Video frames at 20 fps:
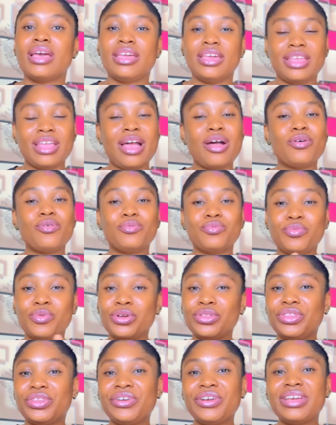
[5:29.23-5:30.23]
You know,
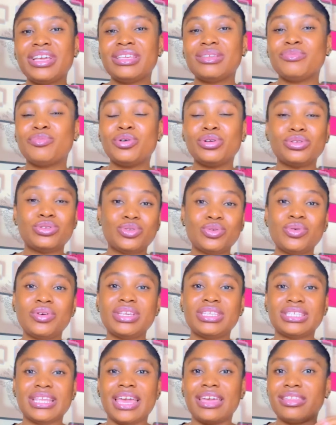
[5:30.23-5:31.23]
month three, month two
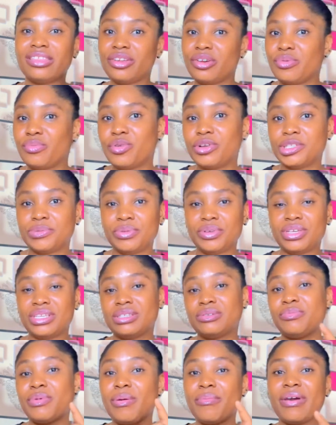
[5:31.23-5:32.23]
is like three months
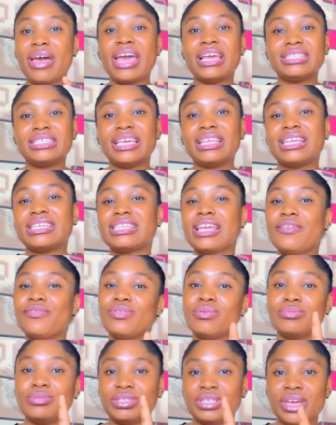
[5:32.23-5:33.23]
because remember I said they start
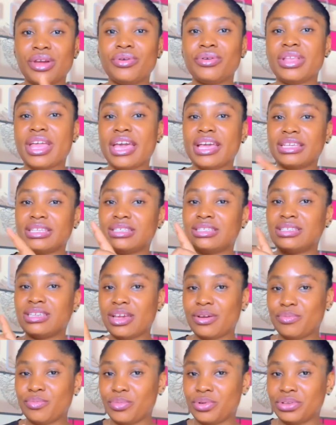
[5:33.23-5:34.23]
from zero. That is
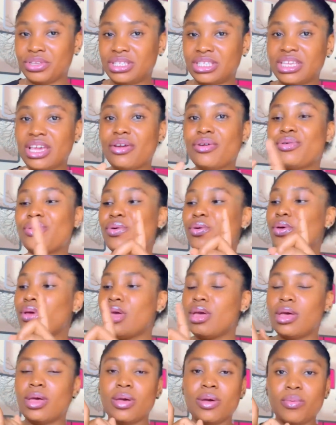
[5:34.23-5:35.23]
zero, month zero,
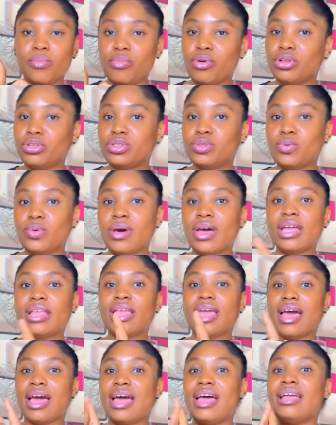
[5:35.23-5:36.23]
month
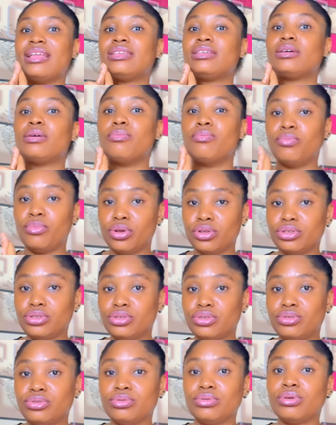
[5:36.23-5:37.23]
one, and
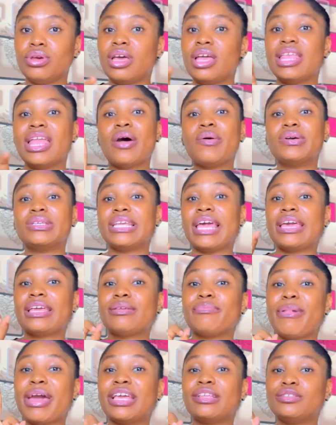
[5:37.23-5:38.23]
month two. That was like
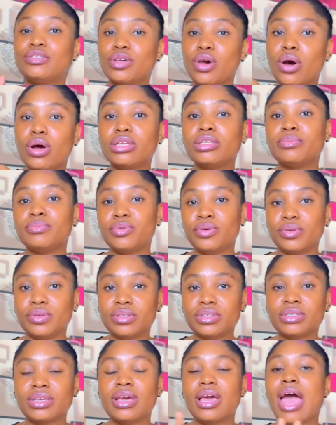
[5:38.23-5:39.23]
my third
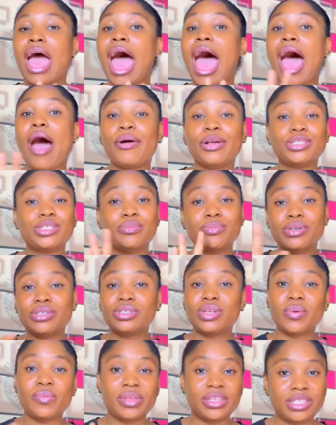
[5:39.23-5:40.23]
month. I was
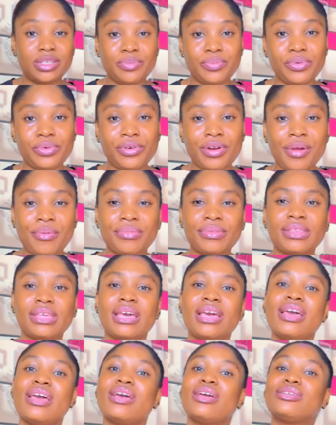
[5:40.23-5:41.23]
almost done with C programming.
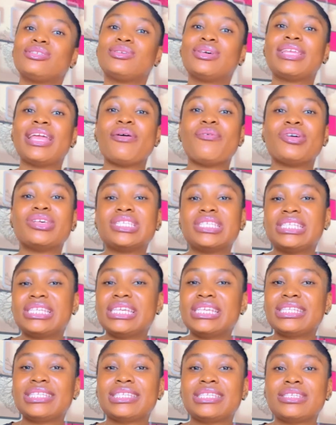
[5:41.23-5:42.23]
So there was
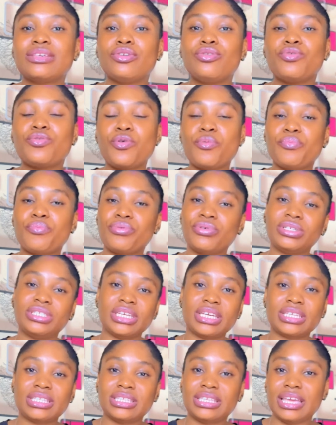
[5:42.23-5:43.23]
this group
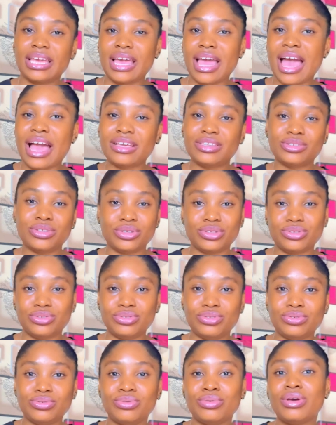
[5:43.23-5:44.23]
project they asked us
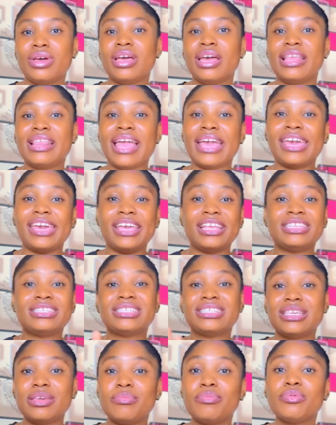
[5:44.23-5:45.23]
to do, like a
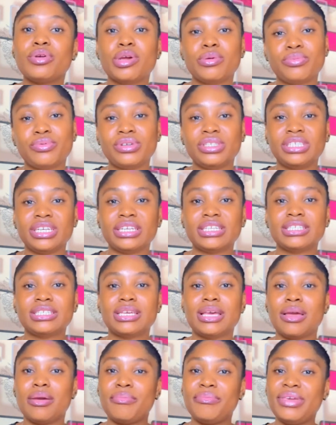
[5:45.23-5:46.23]
team project,
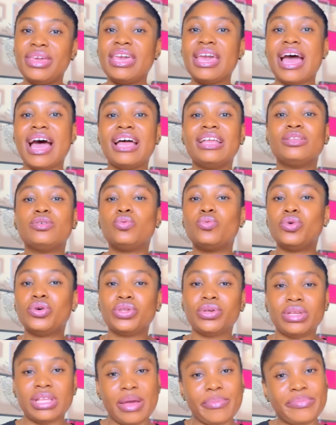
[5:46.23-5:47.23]
me and
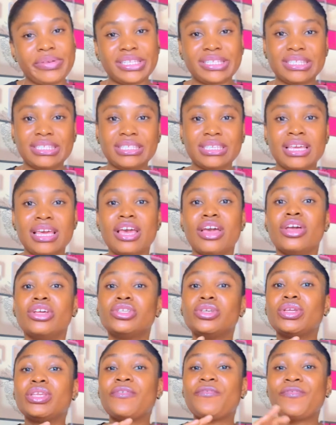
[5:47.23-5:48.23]
one other person.
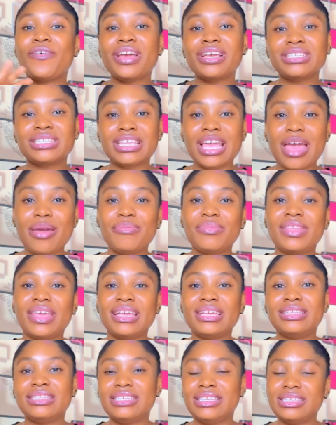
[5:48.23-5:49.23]
So the first time
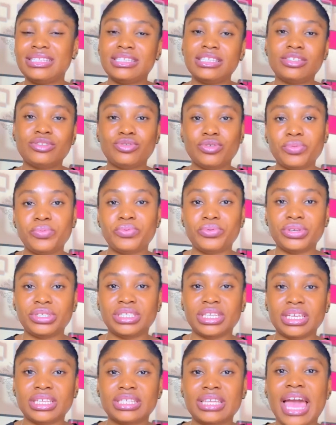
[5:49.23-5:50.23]
they did this group
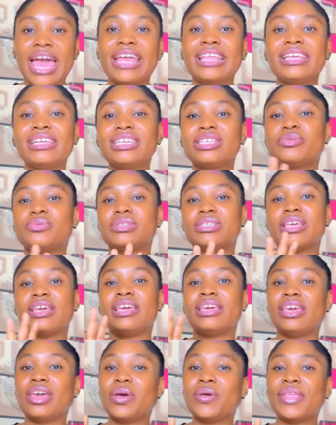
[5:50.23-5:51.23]
project, I did it with a
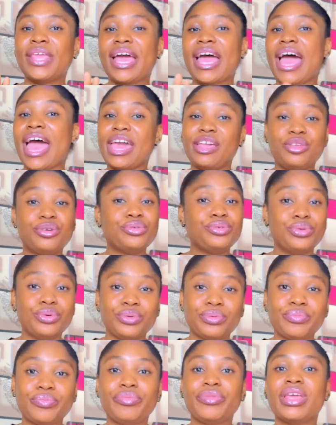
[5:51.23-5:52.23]
girl that I don't
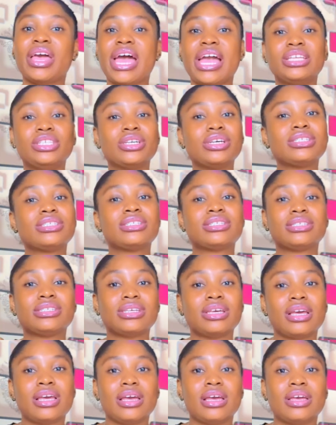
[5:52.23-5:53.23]
know. I just
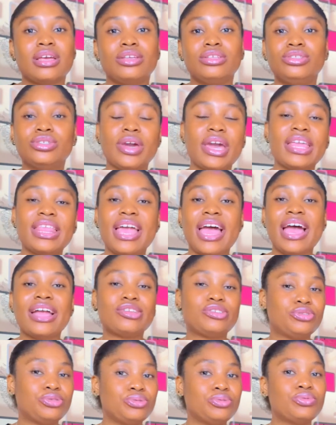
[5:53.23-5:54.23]
joined
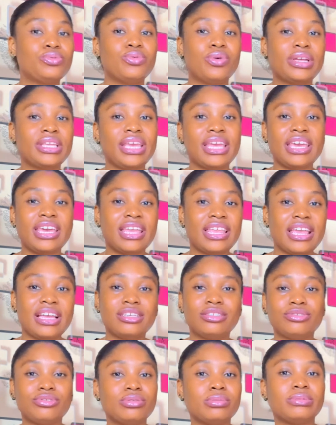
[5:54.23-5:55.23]
her through one A L
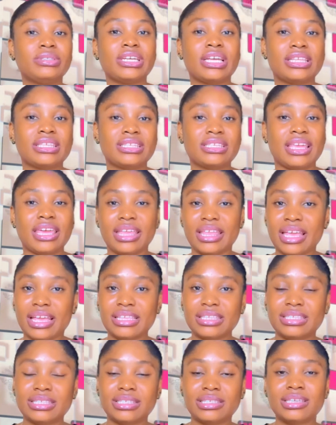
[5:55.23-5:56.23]
X group chat like
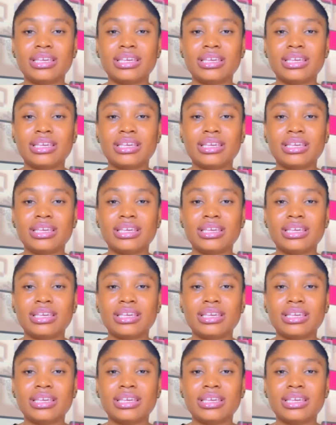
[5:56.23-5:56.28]
that.